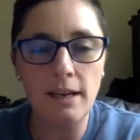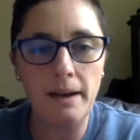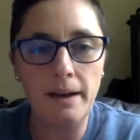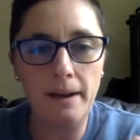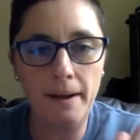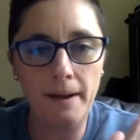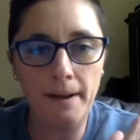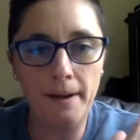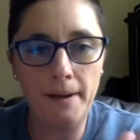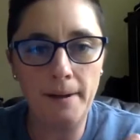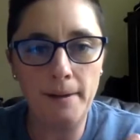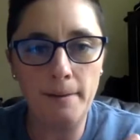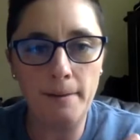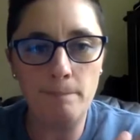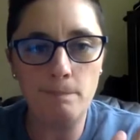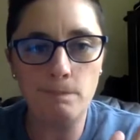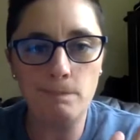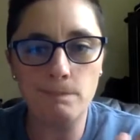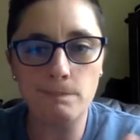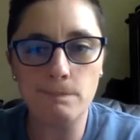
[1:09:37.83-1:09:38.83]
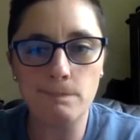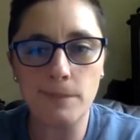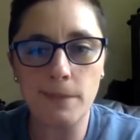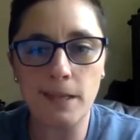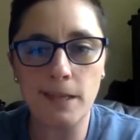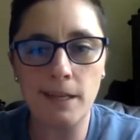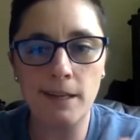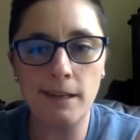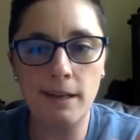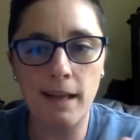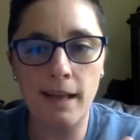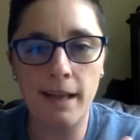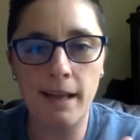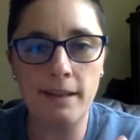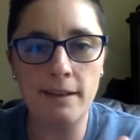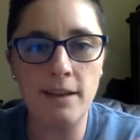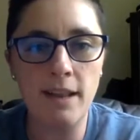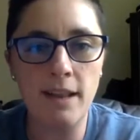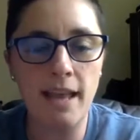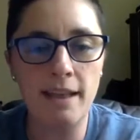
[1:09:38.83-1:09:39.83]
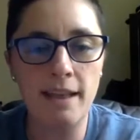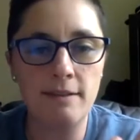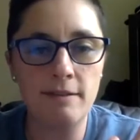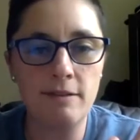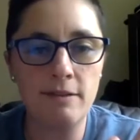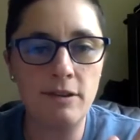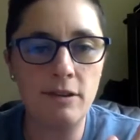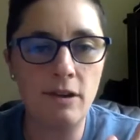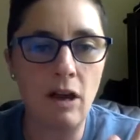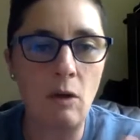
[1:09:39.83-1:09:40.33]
Um, and and